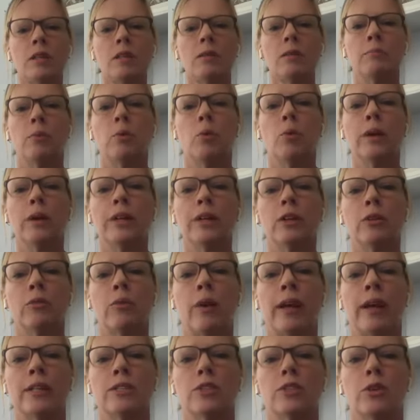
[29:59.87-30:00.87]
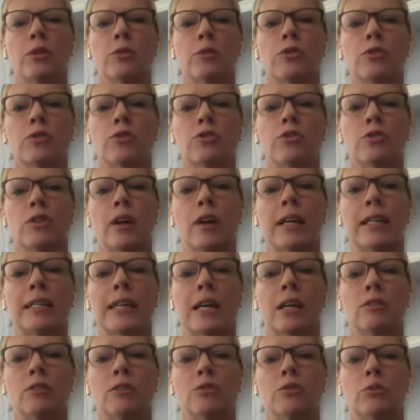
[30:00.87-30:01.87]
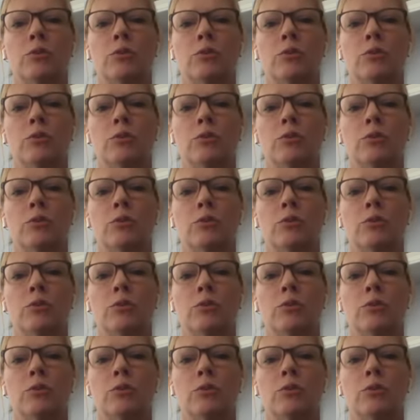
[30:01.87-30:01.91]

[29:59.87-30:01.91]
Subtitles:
and point your right toes straight down